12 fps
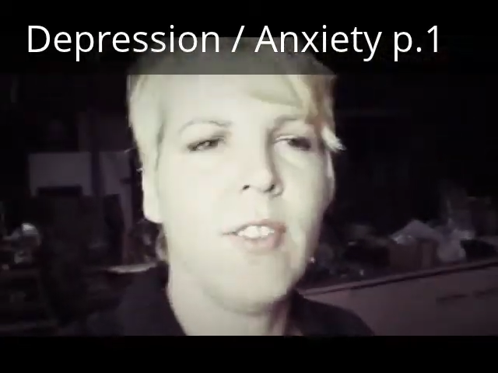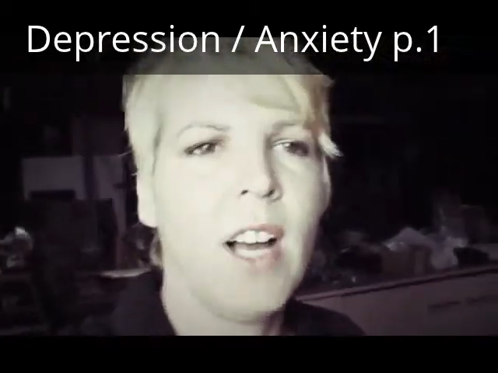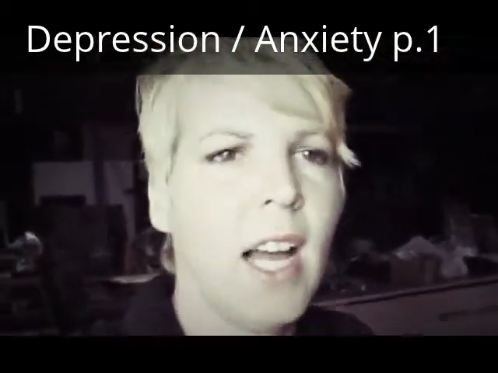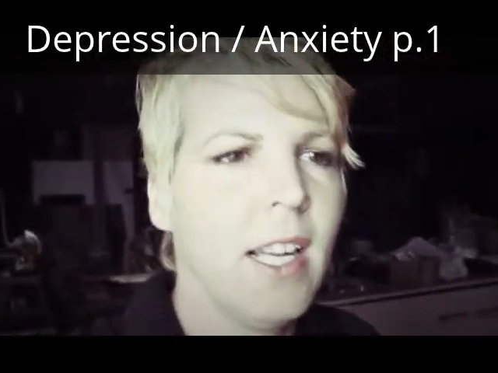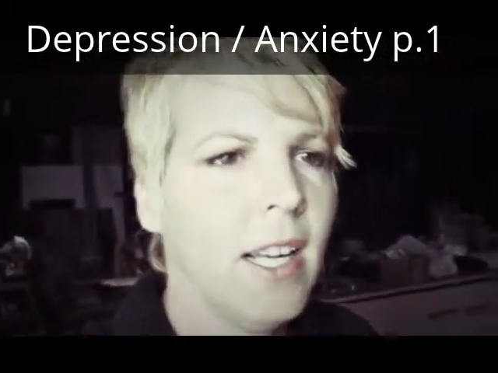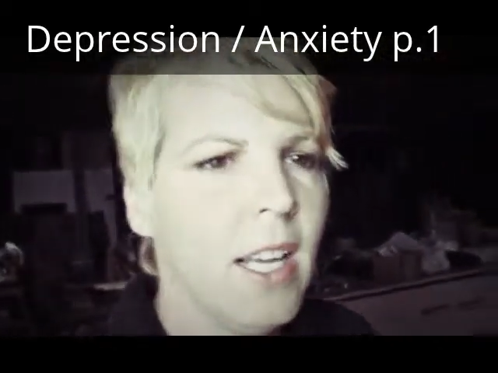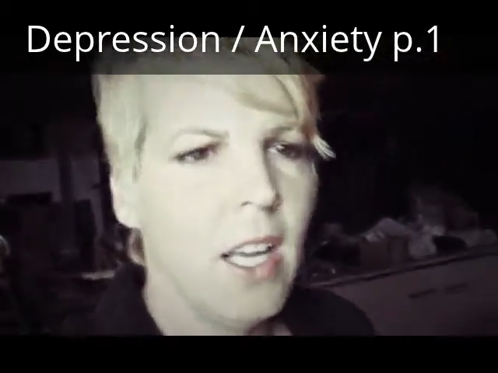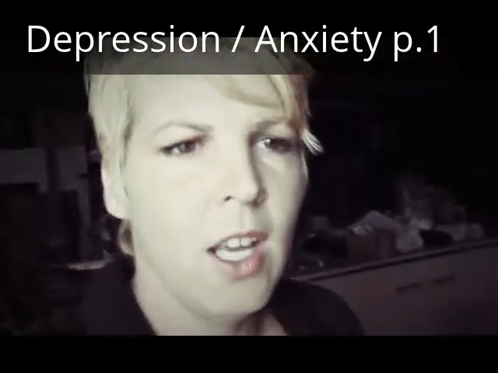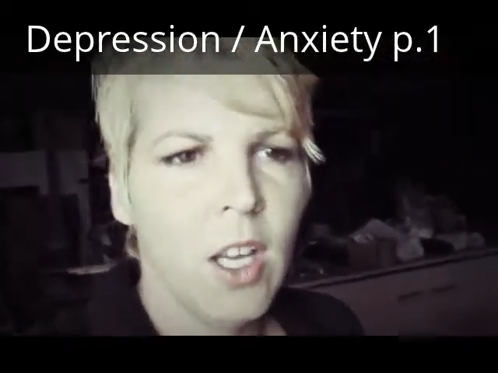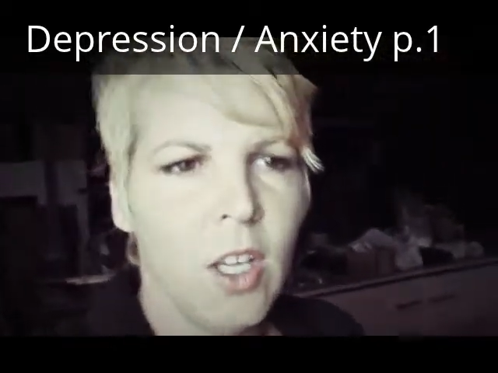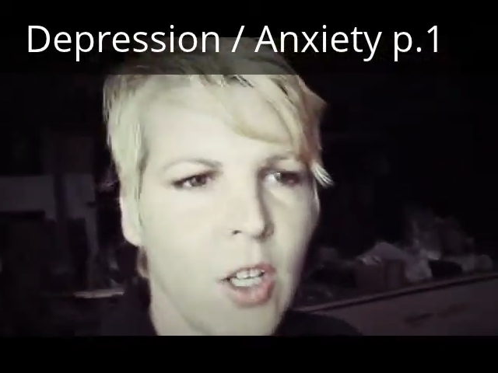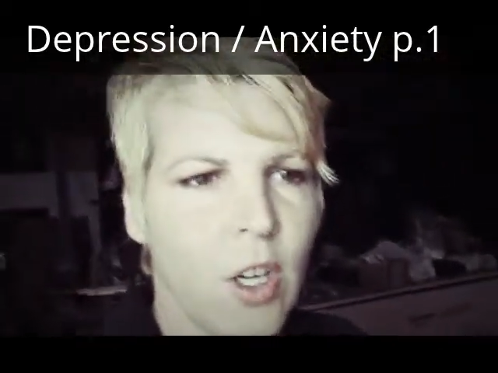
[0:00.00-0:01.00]
got,
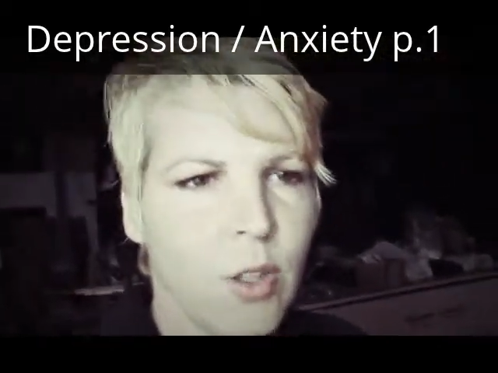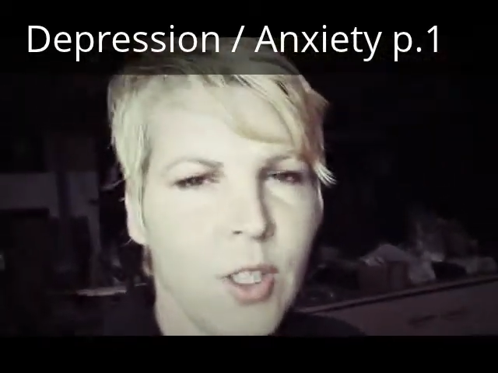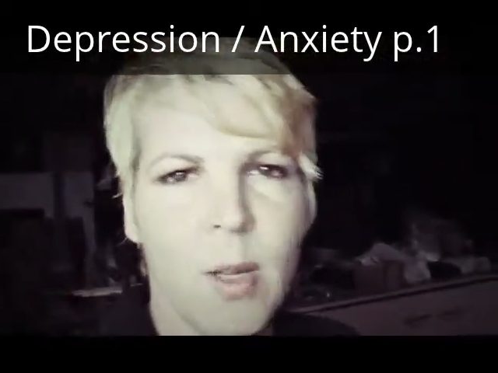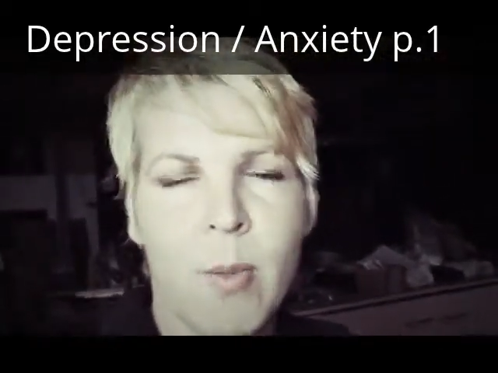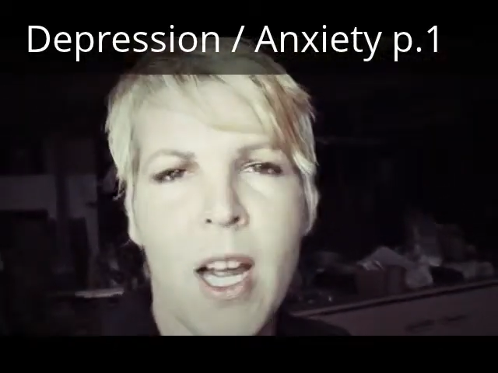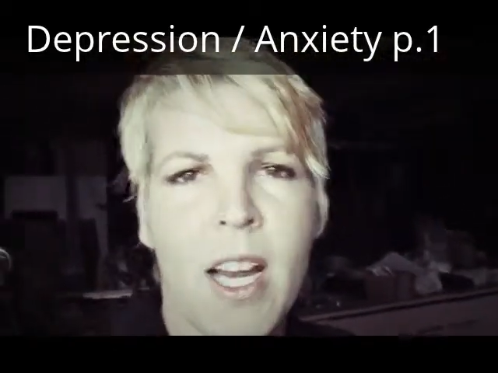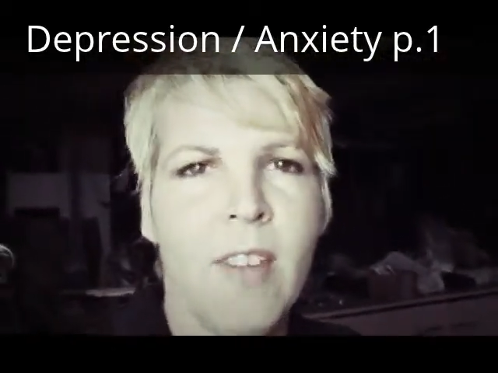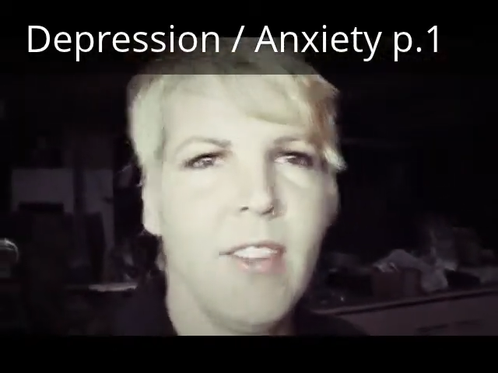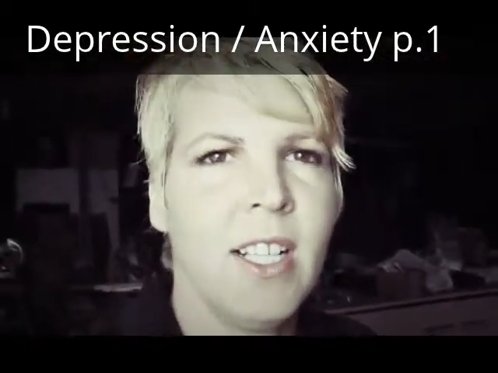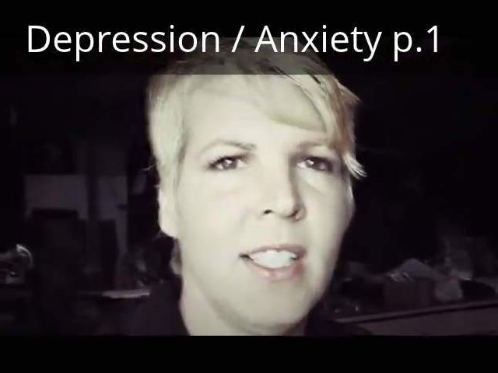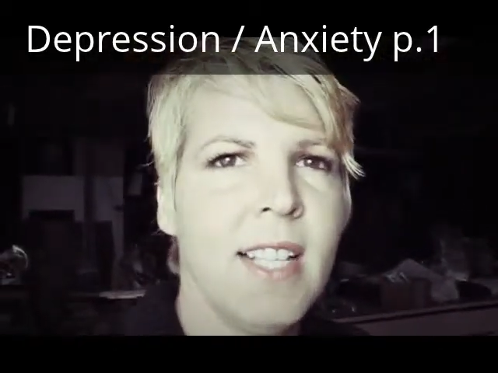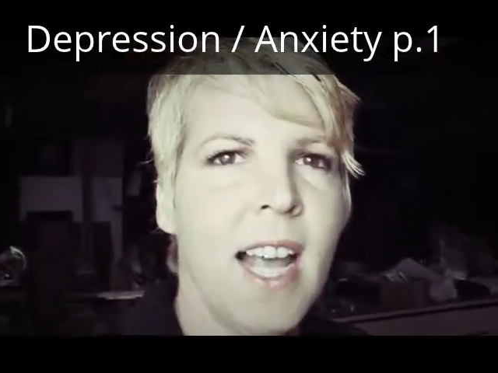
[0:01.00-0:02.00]
you know, some kind of
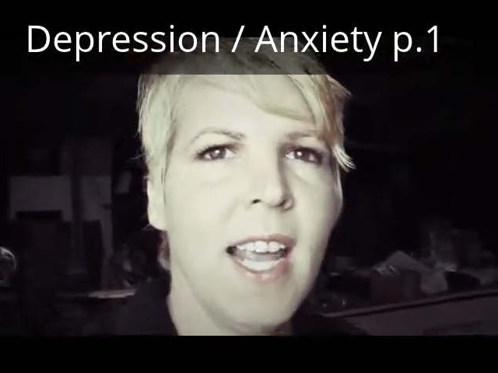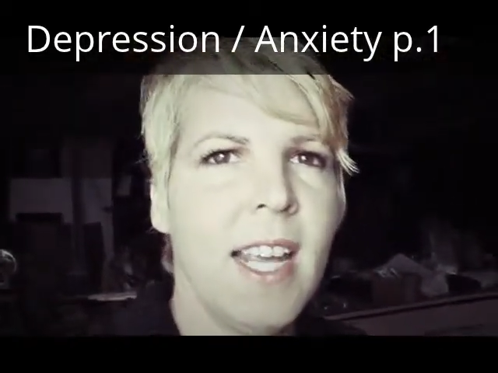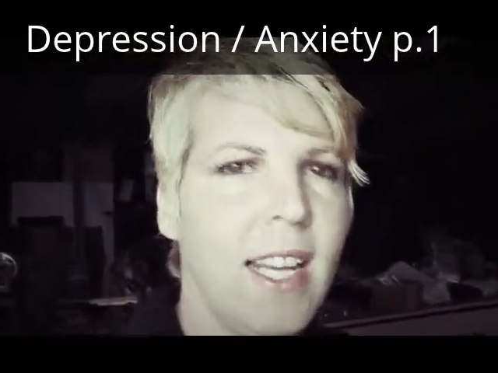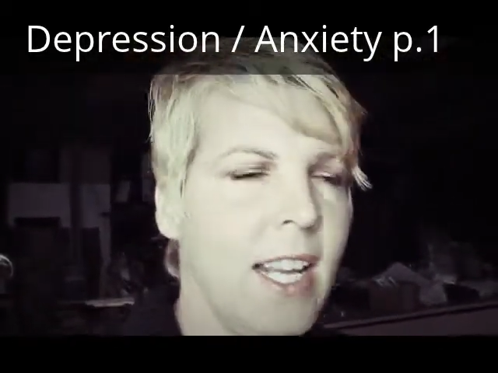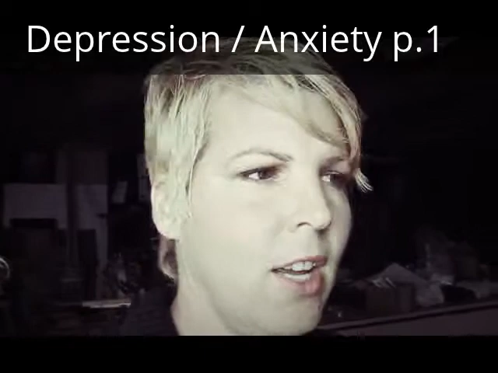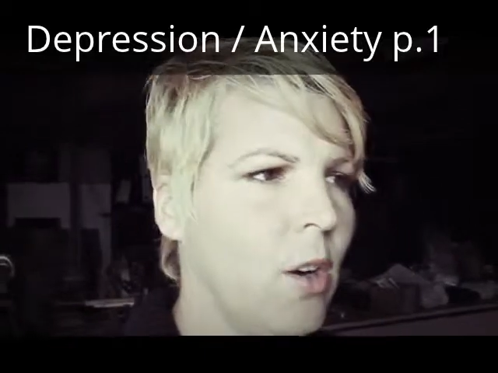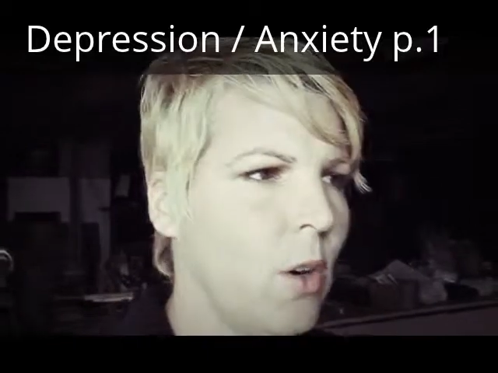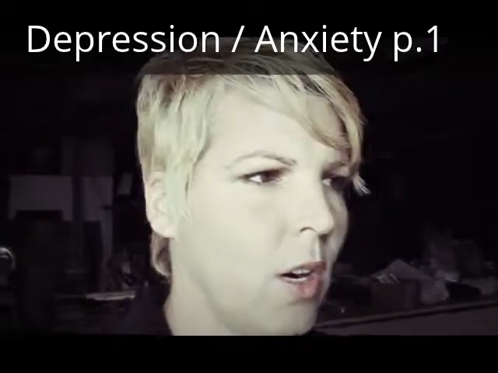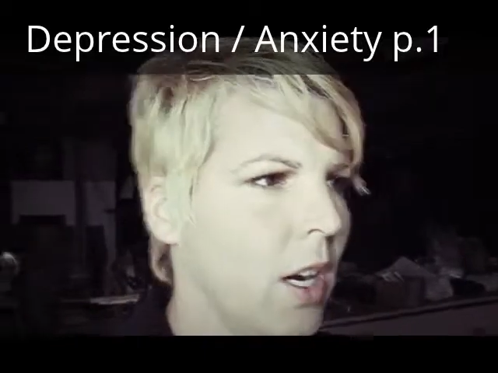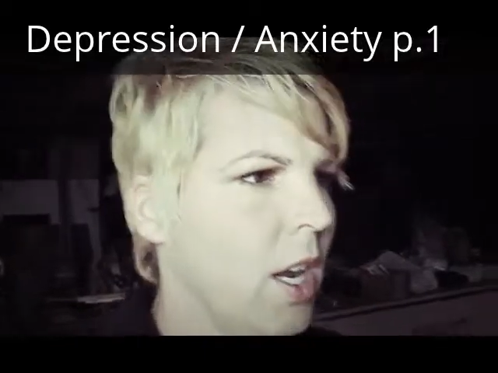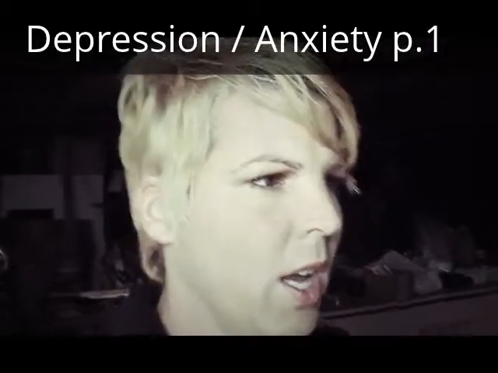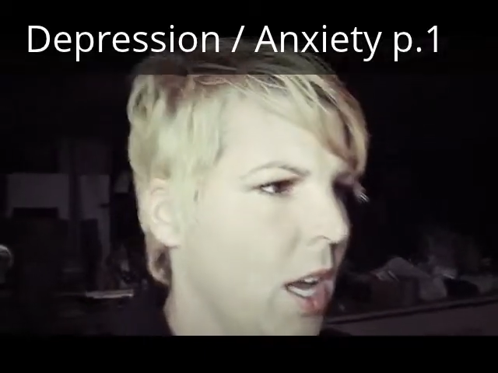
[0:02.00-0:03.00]
an anxiety or